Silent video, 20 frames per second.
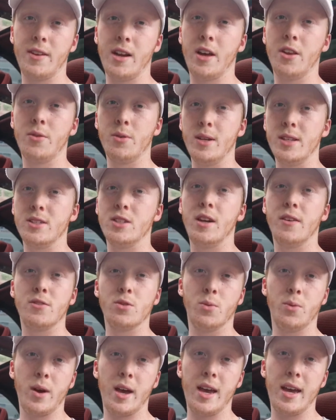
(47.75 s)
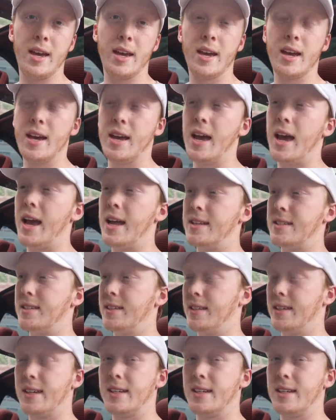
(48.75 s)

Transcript: Now the reason you have to wait until